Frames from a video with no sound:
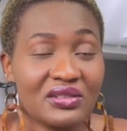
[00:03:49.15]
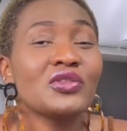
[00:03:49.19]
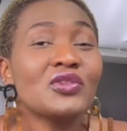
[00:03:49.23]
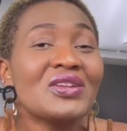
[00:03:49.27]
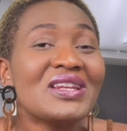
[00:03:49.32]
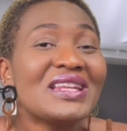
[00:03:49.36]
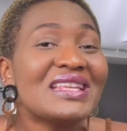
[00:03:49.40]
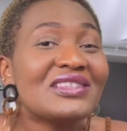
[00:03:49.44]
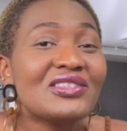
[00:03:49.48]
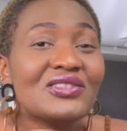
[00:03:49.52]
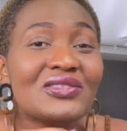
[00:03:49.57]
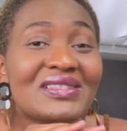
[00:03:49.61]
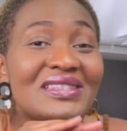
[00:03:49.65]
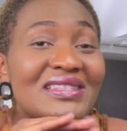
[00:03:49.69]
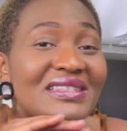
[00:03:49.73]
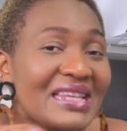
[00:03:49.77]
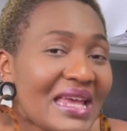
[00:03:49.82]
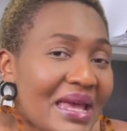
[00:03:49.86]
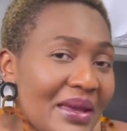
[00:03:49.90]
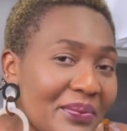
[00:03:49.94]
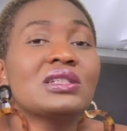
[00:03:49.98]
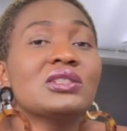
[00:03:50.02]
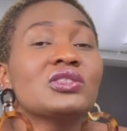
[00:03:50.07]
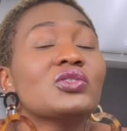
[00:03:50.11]
the little
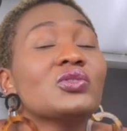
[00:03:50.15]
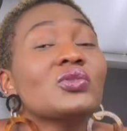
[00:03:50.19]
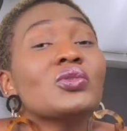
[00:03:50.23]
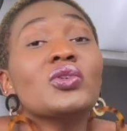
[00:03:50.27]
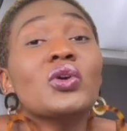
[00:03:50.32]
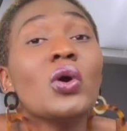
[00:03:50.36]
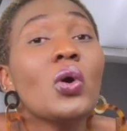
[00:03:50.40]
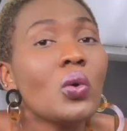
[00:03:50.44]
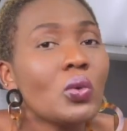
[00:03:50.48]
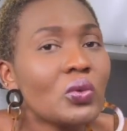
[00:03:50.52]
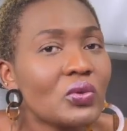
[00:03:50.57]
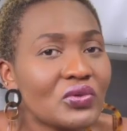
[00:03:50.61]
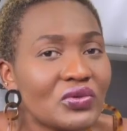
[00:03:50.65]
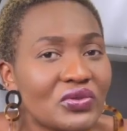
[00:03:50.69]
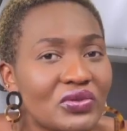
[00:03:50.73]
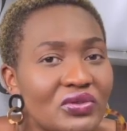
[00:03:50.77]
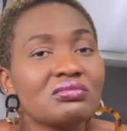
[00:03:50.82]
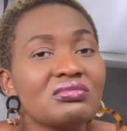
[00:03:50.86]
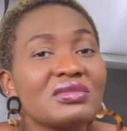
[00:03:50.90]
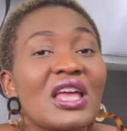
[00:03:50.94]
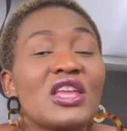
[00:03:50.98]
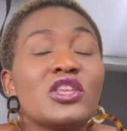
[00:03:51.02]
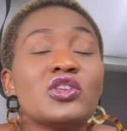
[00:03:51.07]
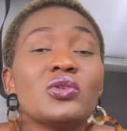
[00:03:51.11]
step, the goals
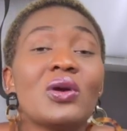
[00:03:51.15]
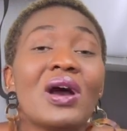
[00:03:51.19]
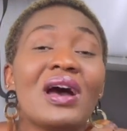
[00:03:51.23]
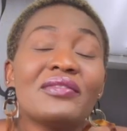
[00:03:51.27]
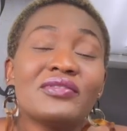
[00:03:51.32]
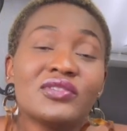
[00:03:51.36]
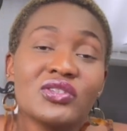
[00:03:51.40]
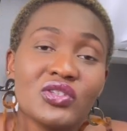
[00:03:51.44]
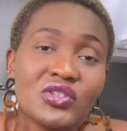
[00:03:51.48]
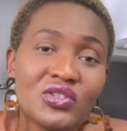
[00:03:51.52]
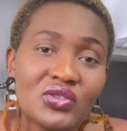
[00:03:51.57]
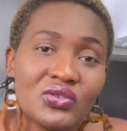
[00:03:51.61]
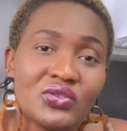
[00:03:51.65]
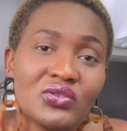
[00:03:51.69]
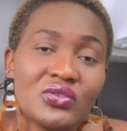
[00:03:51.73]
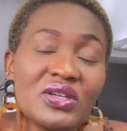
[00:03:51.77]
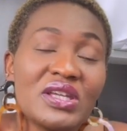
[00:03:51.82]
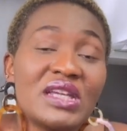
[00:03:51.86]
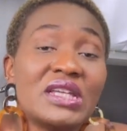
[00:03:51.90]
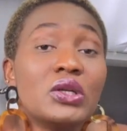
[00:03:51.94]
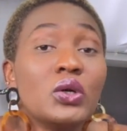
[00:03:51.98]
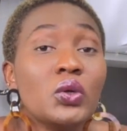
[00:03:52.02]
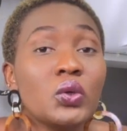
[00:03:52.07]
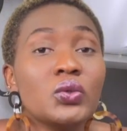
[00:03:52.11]
that you have to do
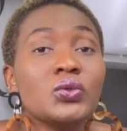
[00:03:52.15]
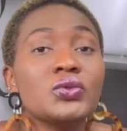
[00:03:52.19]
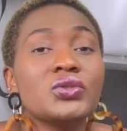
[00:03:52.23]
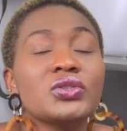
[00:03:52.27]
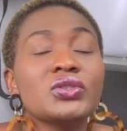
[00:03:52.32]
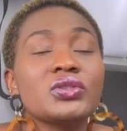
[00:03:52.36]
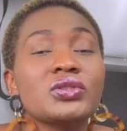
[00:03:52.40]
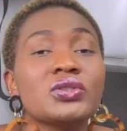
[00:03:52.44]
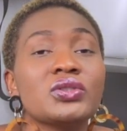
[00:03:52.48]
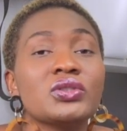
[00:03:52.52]
in order